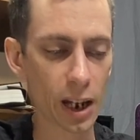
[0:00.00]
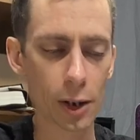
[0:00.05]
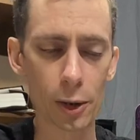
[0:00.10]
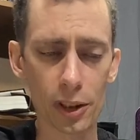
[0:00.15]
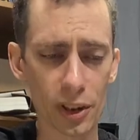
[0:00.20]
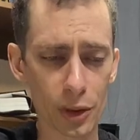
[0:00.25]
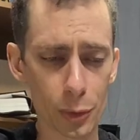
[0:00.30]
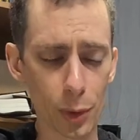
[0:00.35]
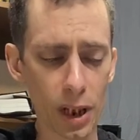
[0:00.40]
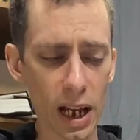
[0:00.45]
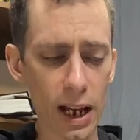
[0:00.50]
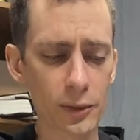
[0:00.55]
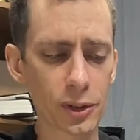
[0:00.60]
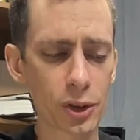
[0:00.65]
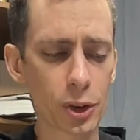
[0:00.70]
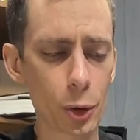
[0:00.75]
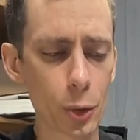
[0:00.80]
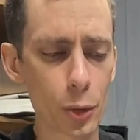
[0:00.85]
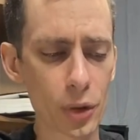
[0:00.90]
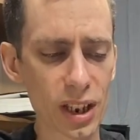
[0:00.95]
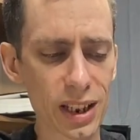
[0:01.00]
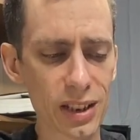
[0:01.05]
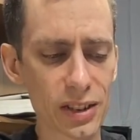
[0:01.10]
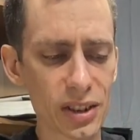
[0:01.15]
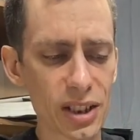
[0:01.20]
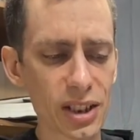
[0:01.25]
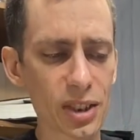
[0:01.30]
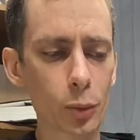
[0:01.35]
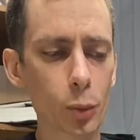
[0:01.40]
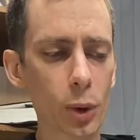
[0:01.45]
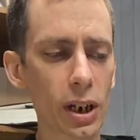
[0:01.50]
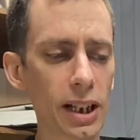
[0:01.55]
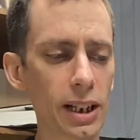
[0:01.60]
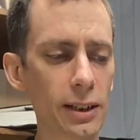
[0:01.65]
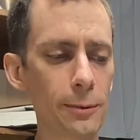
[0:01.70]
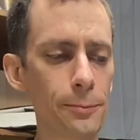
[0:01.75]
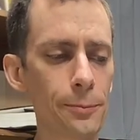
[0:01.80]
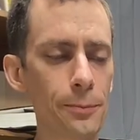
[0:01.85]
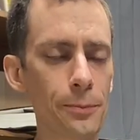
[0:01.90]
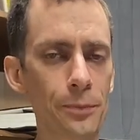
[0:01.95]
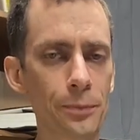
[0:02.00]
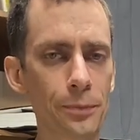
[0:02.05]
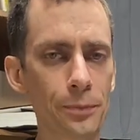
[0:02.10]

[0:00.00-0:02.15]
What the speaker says: Aries, we have to do things this way.